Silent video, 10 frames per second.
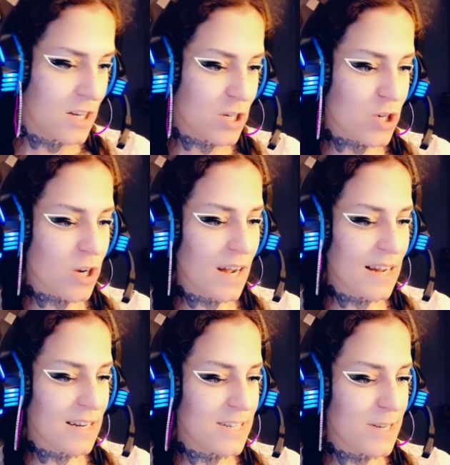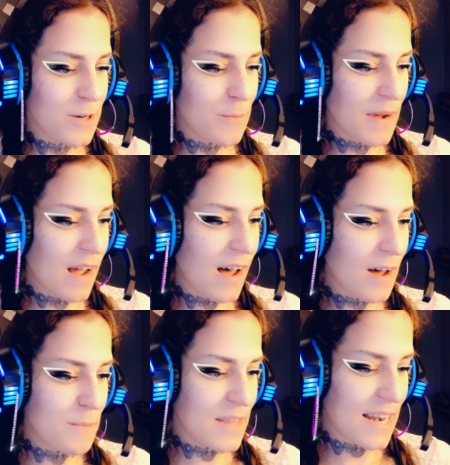trying to
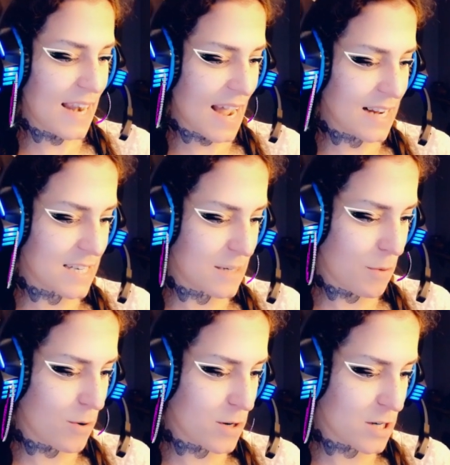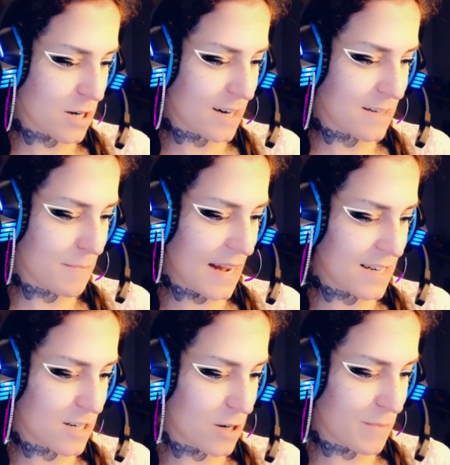become the next PokerStars
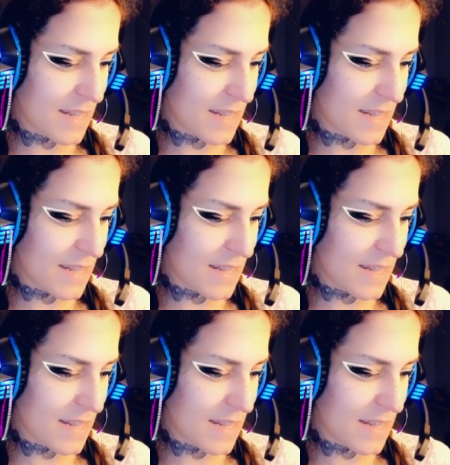ambassador,